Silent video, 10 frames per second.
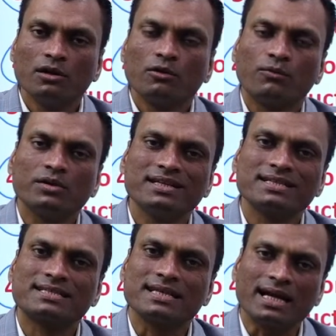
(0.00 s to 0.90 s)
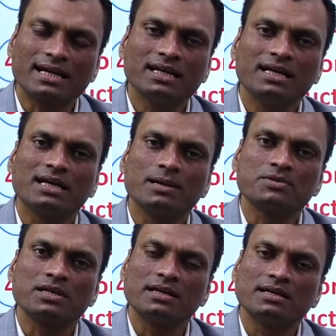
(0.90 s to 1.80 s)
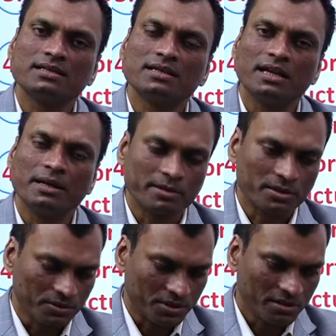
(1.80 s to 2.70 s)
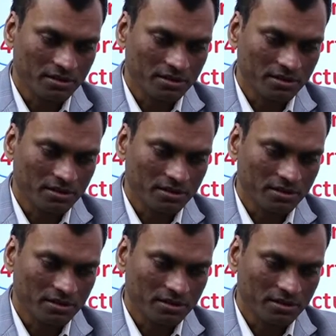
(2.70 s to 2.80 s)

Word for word: what exactly comes under the neighborhood.